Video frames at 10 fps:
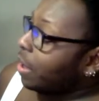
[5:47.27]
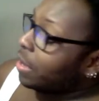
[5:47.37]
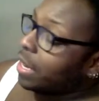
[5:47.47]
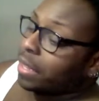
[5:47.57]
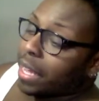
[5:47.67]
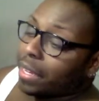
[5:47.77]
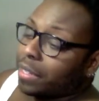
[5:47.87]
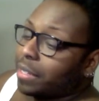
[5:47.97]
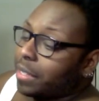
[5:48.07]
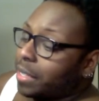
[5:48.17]
that thing
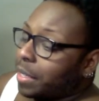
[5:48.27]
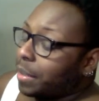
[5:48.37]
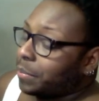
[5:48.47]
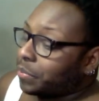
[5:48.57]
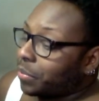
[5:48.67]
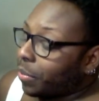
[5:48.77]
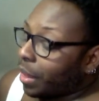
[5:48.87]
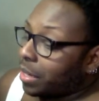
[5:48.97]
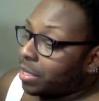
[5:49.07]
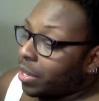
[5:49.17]
looked good.
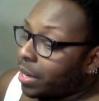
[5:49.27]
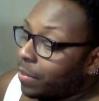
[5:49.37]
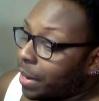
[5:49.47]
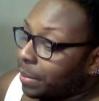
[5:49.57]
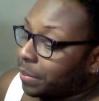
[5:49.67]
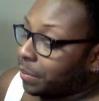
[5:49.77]
So anyway,